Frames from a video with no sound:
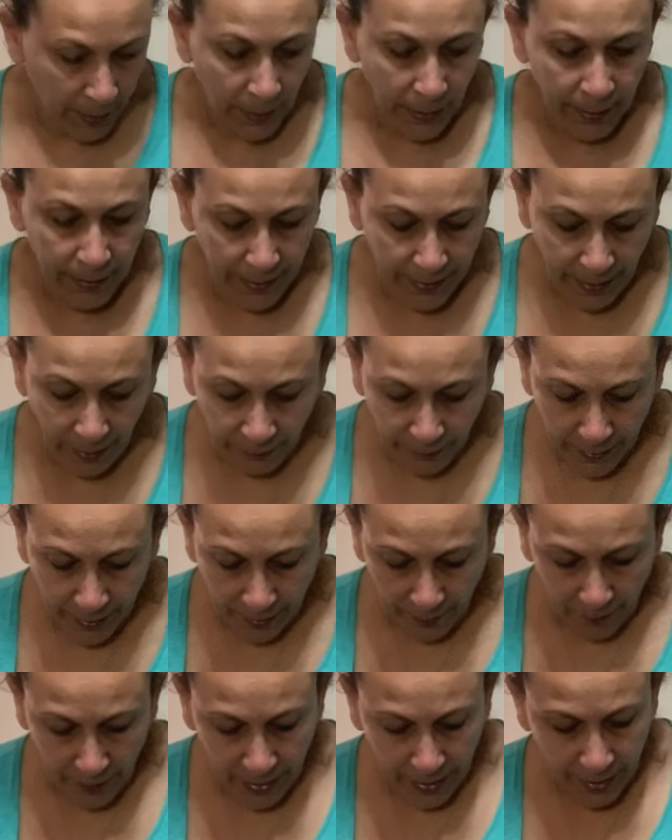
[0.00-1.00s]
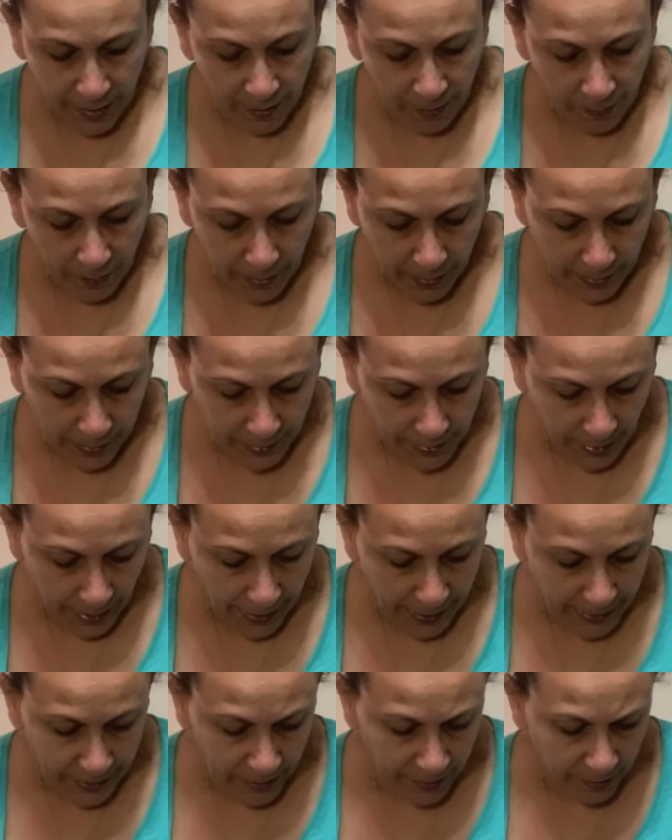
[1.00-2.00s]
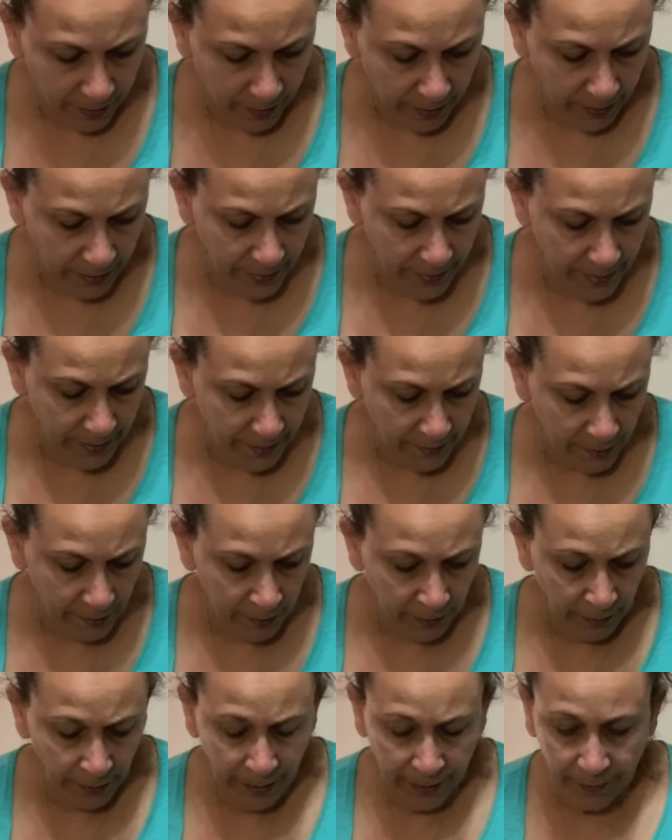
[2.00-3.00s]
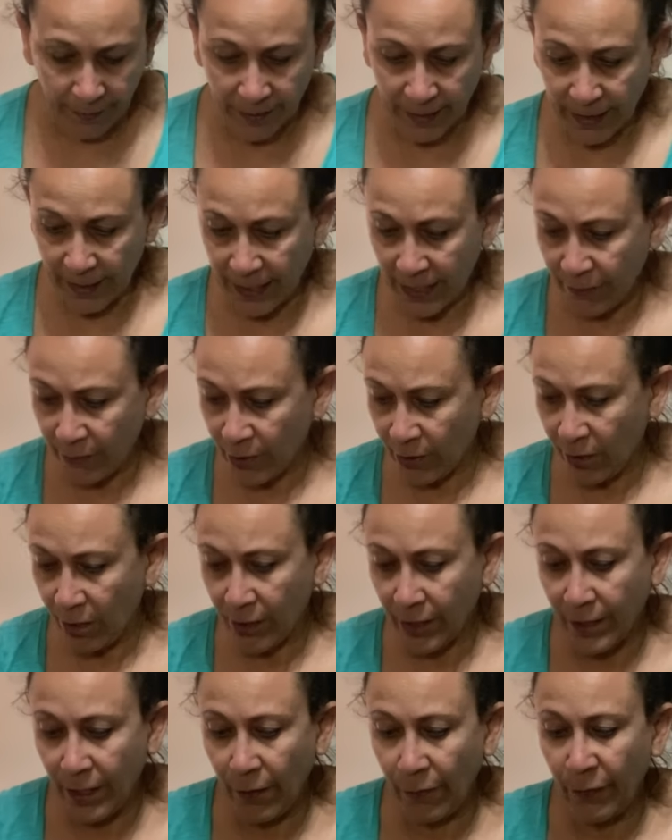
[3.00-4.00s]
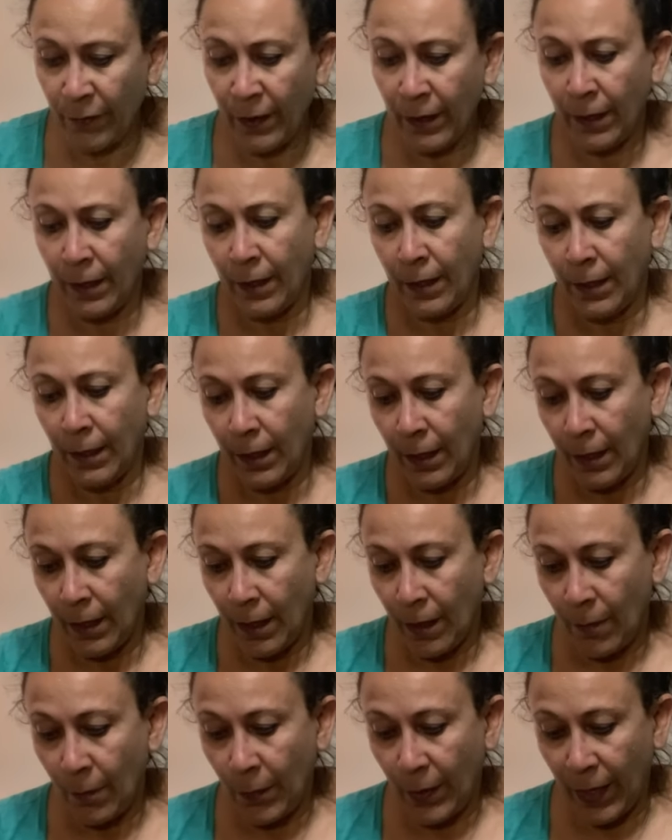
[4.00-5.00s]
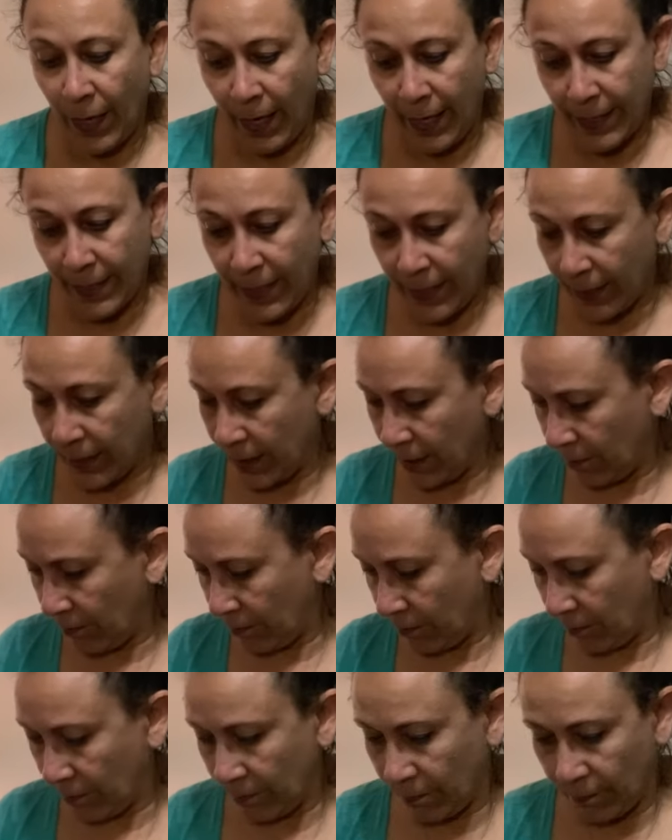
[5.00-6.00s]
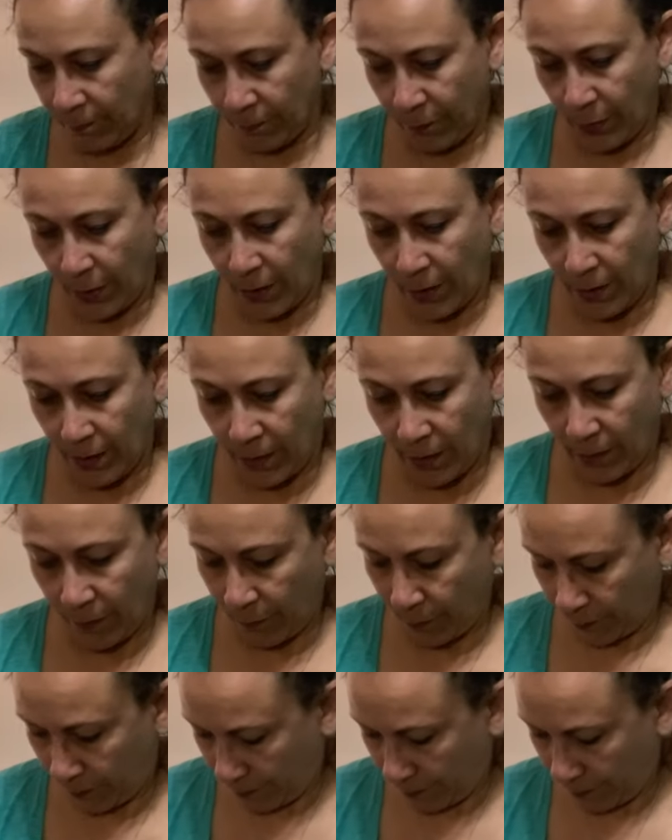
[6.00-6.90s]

It's definitely a medium because I can, it's like the sleeves are long enough, but I can't button it up.